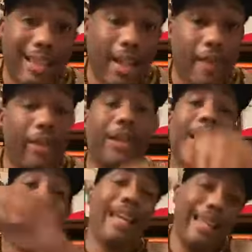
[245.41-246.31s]
uh,
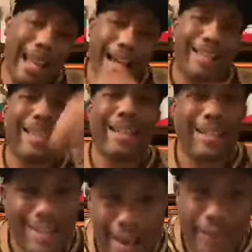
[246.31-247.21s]
and
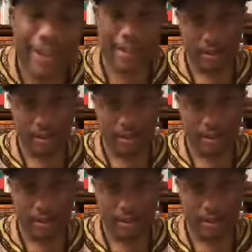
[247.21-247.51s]
1970.